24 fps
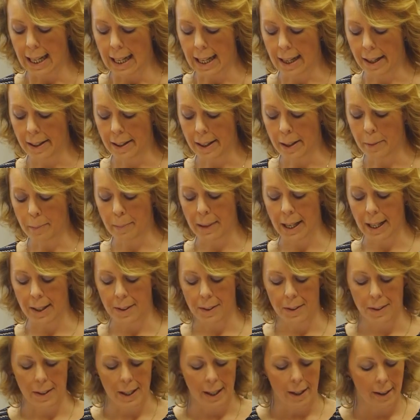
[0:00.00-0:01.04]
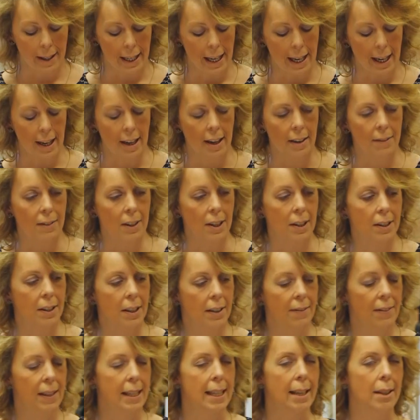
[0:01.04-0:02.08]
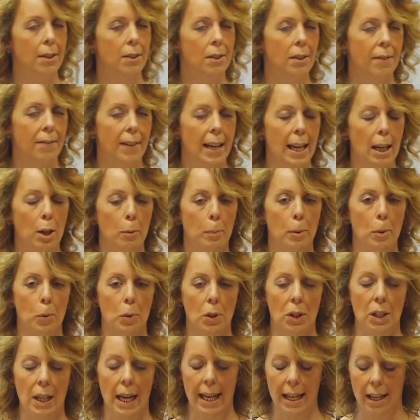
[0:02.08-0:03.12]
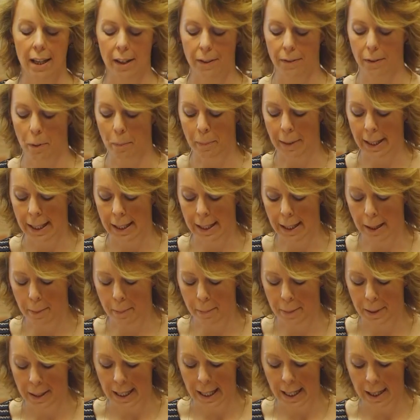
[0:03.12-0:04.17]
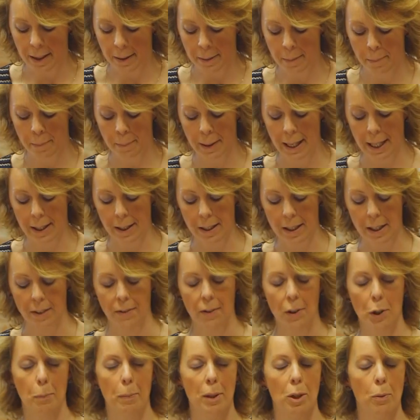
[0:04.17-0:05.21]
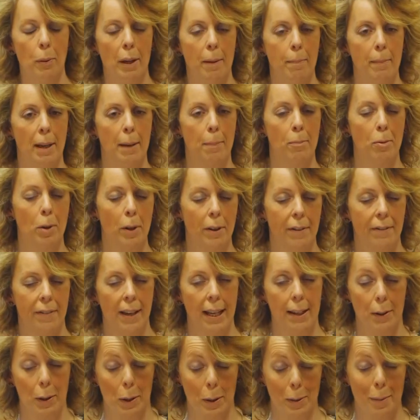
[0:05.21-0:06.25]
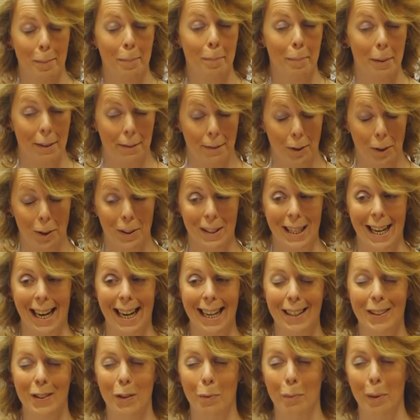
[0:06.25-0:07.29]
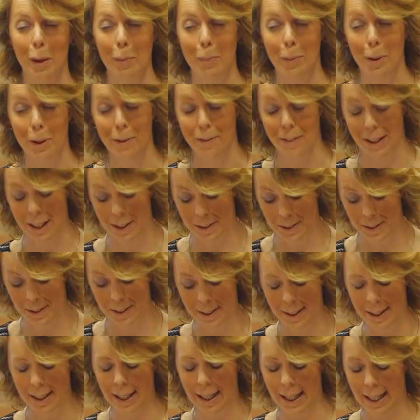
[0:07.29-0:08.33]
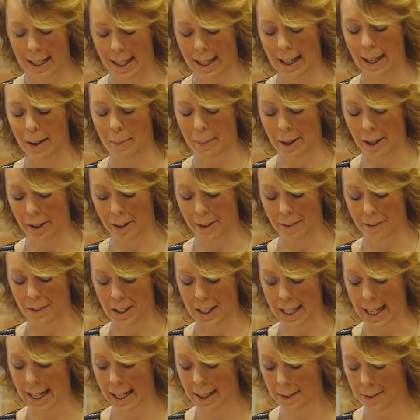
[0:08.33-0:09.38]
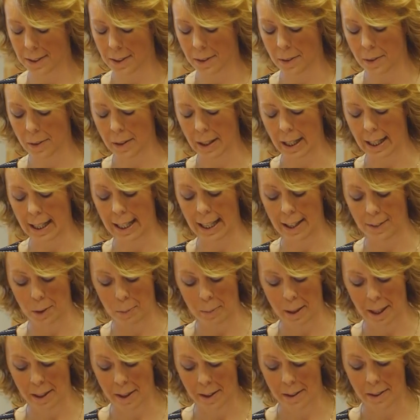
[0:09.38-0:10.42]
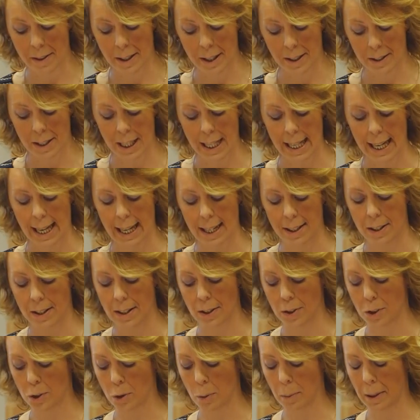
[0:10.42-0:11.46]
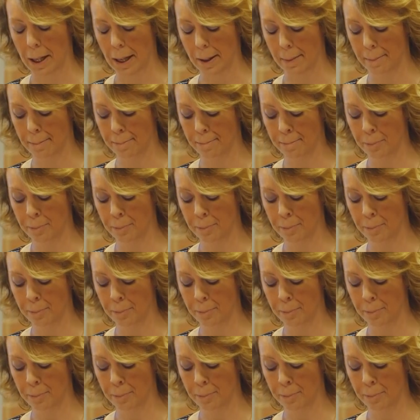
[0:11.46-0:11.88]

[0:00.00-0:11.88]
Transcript: And that means that I have a dividend available to take from my company, being the difference between my profits before tax and my profits after tax. It leaves me the 30k to distribute.